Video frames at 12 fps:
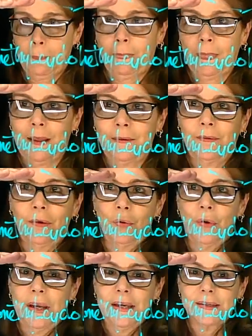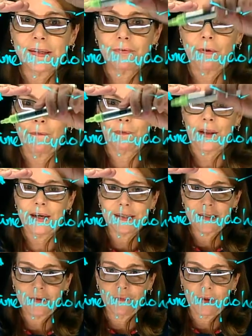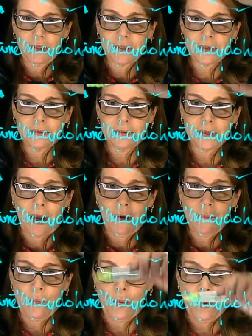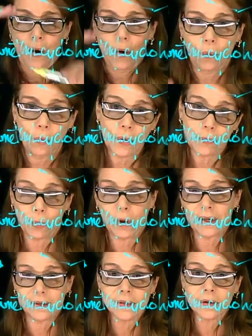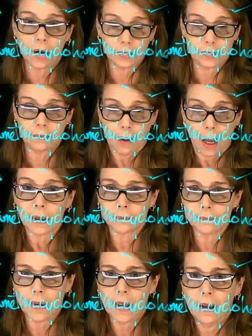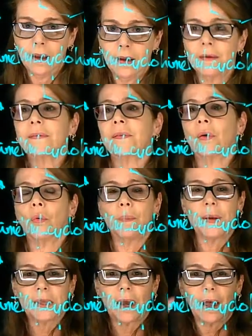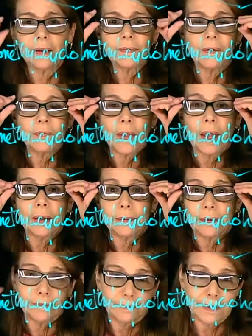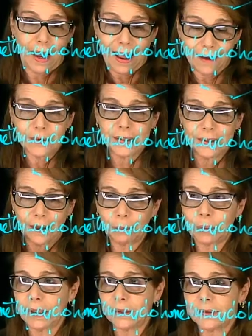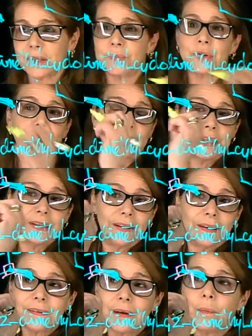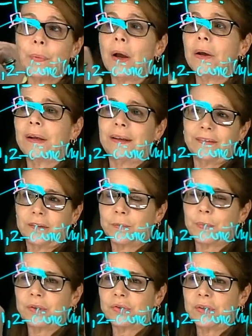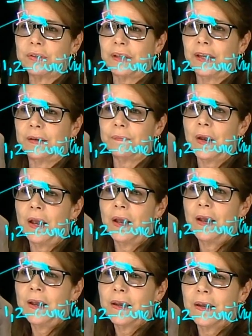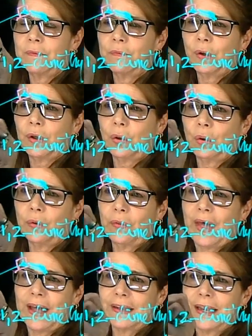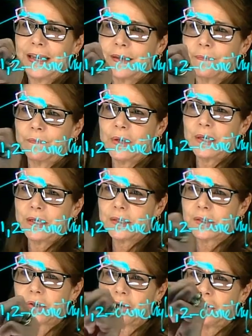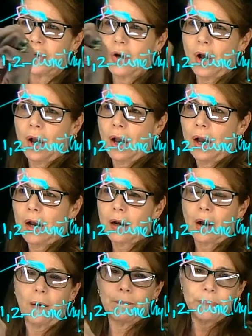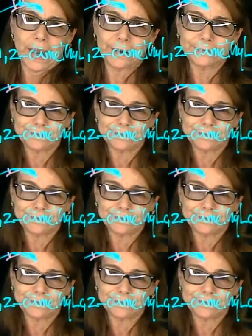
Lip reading: So it's reflecting what is on top with what is on the bottom. So because of that, having that plane of symmetry, this compound has a special name, and we call that a meso compound.